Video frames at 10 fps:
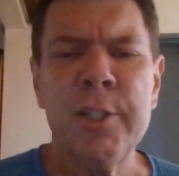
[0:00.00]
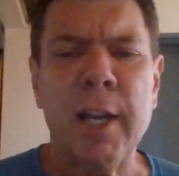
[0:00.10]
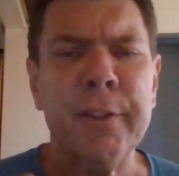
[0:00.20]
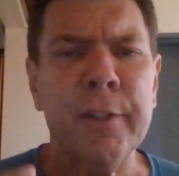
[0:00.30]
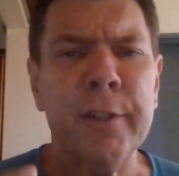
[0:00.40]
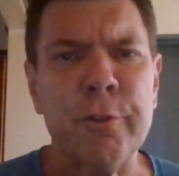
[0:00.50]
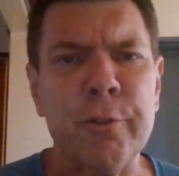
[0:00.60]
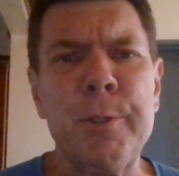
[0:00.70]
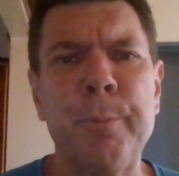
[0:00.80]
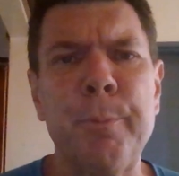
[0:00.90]
Check the
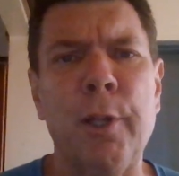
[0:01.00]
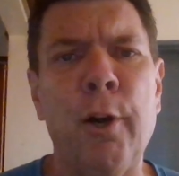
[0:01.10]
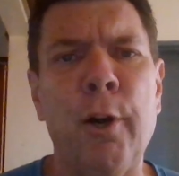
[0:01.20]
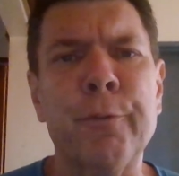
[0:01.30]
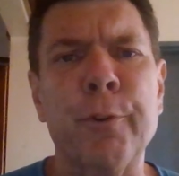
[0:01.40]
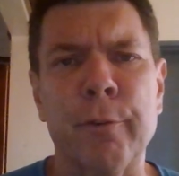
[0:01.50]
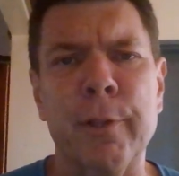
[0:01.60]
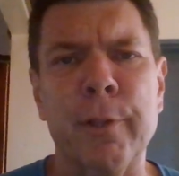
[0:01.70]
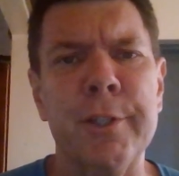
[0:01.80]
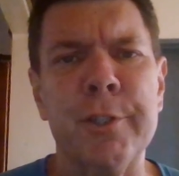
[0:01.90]
description below for the
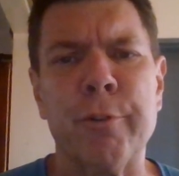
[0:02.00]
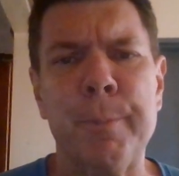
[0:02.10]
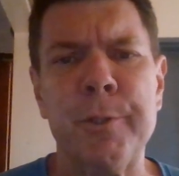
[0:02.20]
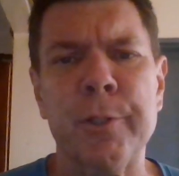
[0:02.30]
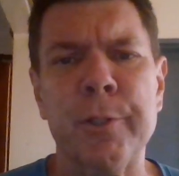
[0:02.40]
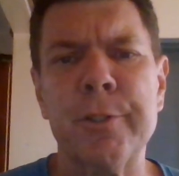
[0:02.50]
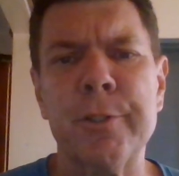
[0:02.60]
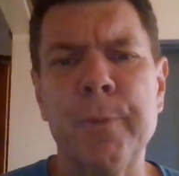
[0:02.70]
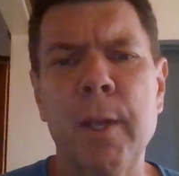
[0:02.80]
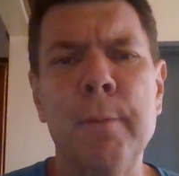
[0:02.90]
related
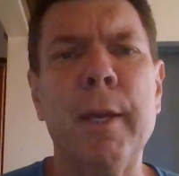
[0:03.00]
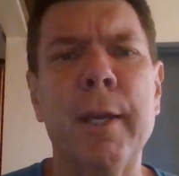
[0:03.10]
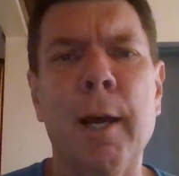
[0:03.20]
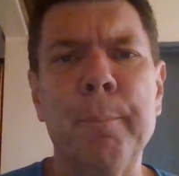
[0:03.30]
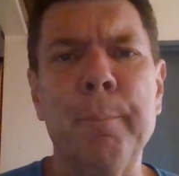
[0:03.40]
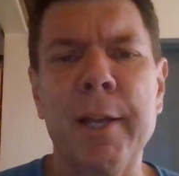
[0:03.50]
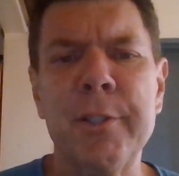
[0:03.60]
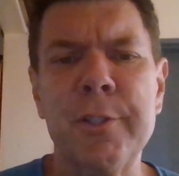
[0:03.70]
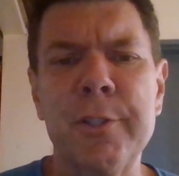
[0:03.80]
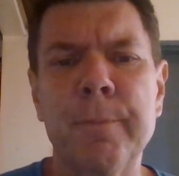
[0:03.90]
scriptures. May God
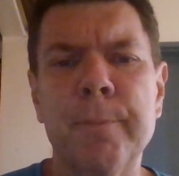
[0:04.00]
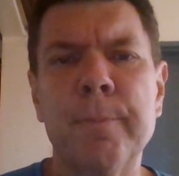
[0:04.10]
bless.